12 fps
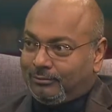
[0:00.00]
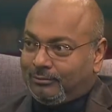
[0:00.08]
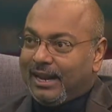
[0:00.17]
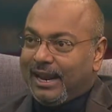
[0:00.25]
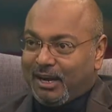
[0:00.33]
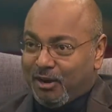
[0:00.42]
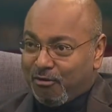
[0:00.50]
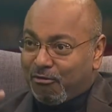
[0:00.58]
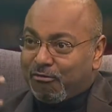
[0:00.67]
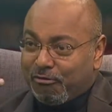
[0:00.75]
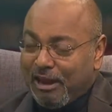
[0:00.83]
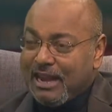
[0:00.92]
That,
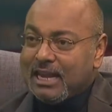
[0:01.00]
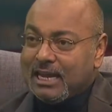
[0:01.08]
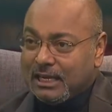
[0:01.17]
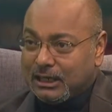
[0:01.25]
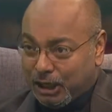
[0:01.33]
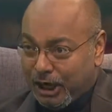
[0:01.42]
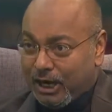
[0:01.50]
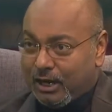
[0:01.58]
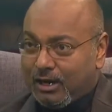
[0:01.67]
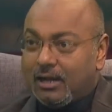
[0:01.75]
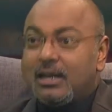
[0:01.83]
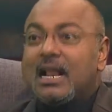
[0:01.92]
failure is
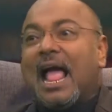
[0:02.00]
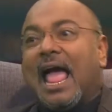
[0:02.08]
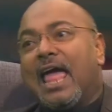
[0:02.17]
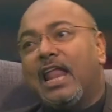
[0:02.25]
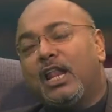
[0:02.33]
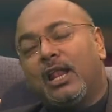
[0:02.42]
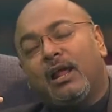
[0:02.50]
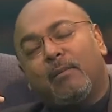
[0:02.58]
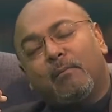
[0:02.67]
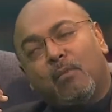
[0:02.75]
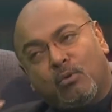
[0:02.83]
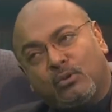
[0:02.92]
real. And
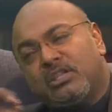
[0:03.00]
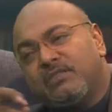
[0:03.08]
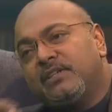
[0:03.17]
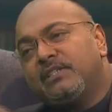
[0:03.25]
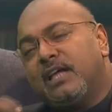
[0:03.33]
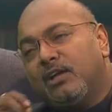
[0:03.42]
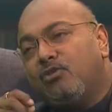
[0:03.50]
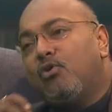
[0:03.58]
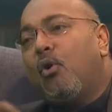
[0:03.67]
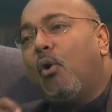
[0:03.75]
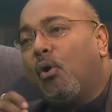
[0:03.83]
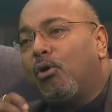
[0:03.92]
most of us are
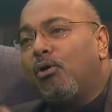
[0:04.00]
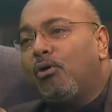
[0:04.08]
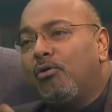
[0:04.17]
taught